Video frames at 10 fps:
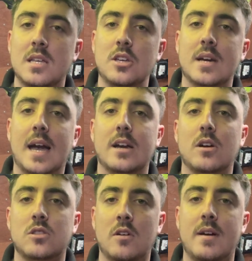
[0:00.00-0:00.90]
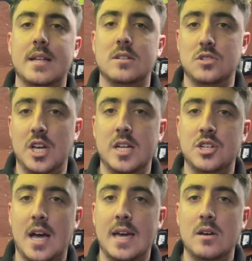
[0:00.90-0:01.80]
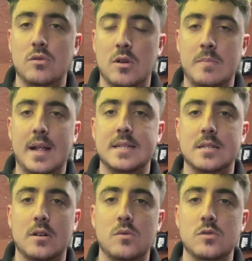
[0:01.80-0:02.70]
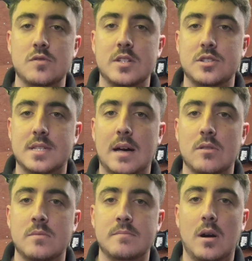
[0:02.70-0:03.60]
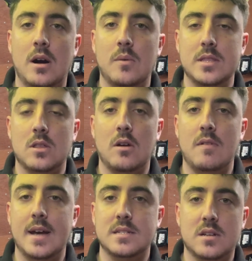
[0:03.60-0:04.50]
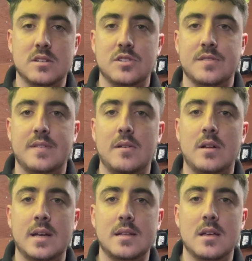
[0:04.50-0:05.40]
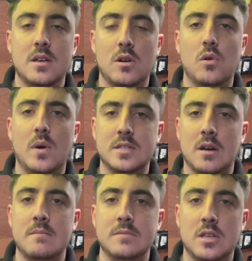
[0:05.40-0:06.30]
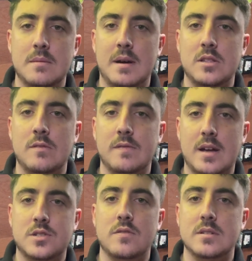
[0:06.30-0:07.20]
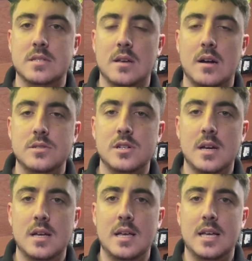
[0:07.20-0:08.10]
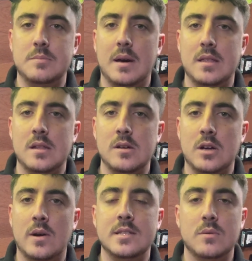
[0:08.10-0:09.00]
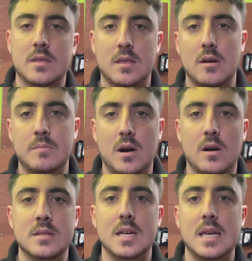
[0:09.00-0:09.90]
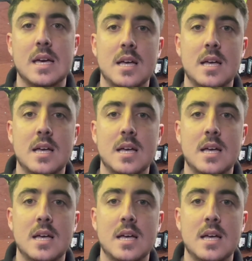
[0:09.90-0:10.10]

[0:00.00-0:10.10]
You can go directly to GJ, although places like Aldridge sell them, but I went direct because I just felt like always going to the manufacturer as such is better than going to a third party,